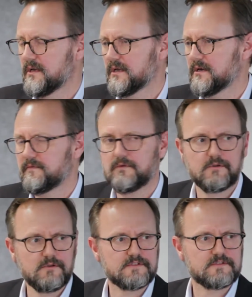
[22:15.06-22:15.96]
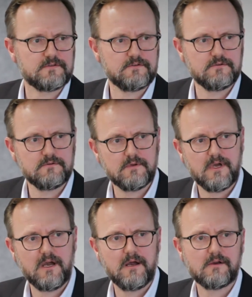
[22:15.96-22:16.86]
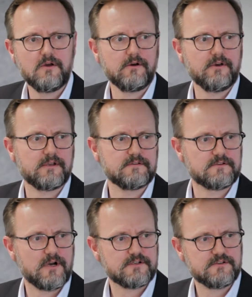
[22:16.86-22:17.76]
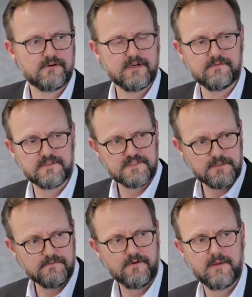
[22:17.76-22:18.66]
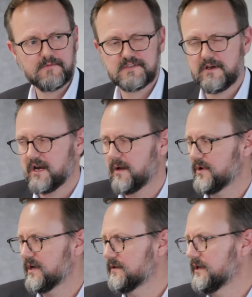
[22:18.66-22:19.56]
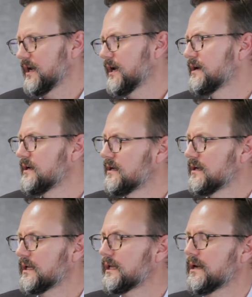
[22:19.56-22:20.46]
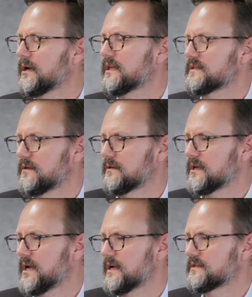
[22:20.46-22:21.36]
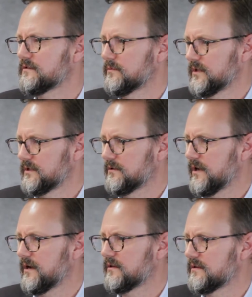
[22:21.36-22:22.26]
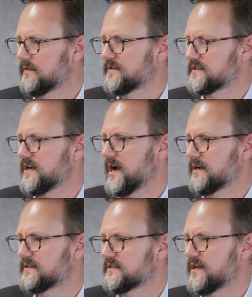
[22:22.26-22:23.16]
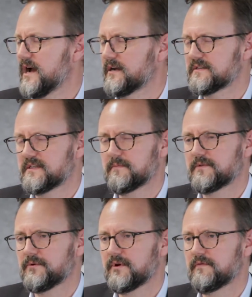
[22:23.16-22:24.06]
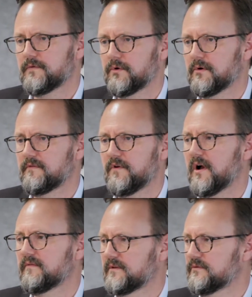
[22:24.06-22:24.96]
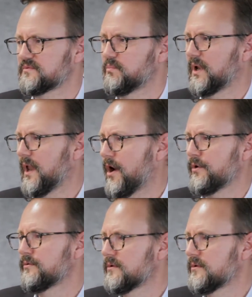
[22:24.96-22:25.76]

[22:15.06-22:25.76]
And if you're used to concrete construction or even the steel frame that's going up out there, you know that's not the case normally. You know that the facade is starting some 3, 4 or 5 levels below